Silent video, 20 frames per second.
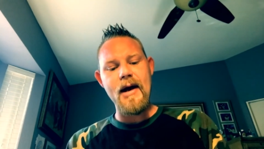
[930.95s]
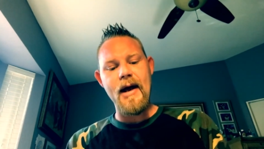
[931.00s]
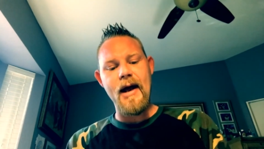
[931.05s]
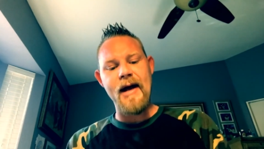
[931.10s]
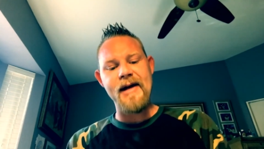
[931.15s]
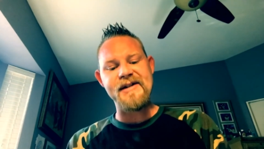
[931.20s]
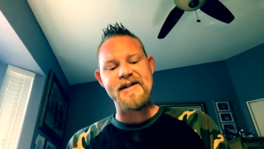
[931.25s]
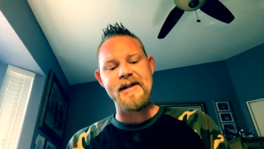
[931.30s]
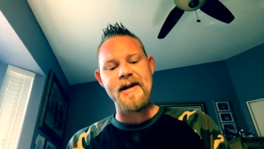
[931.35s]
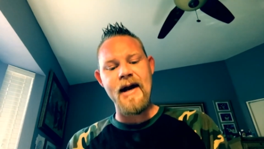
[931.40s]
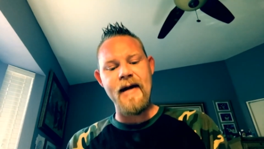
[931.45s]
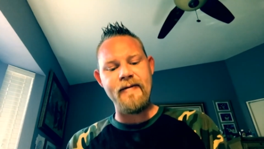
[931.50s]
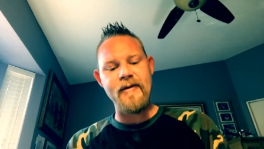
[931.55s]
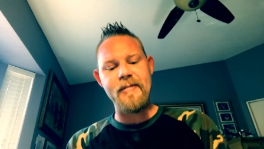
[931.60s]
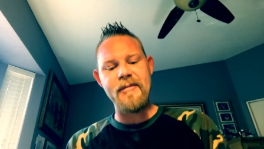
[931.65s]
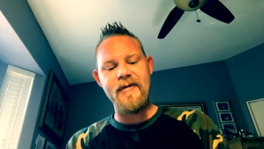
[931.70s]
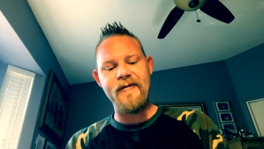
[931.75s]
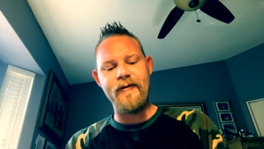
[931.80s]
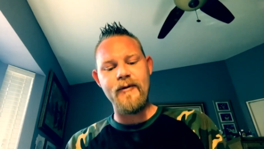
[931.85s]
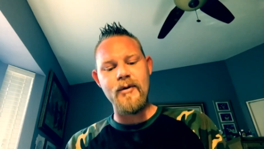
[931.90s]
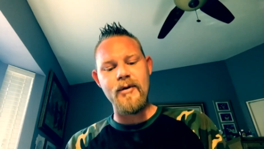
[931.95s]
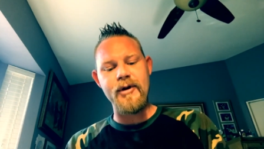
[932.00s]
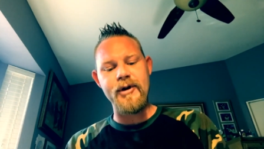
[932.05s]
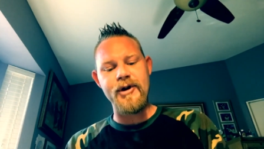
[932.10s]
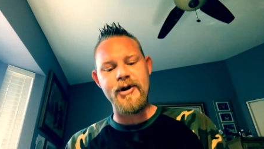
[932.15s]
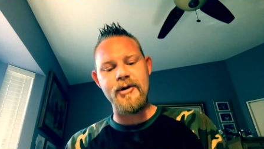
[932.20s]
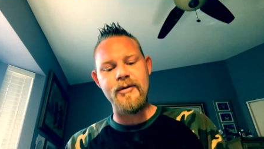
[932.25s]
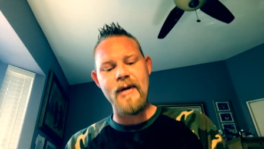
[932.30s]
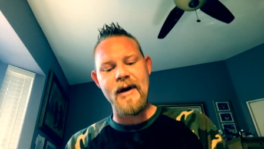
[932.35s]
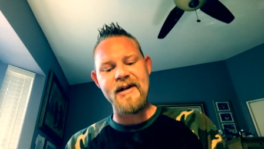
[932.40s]
As never before,
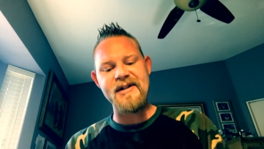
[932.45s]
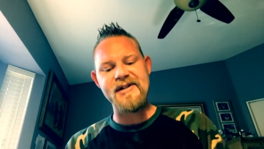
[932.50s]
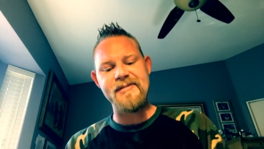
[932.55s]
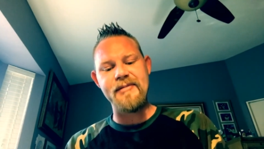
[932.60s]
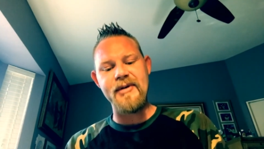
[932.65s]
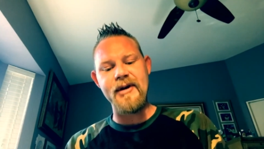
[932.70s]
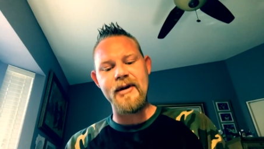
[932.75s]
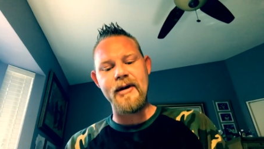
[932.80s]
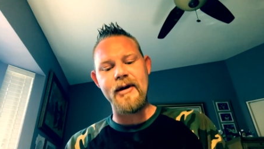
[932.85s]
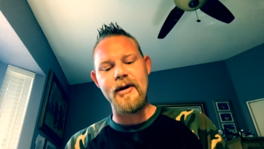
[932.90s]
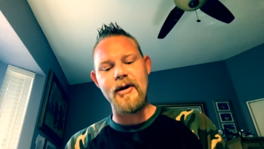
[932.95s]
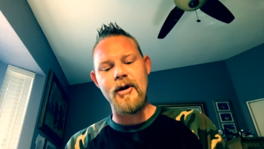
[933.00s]
you as spirit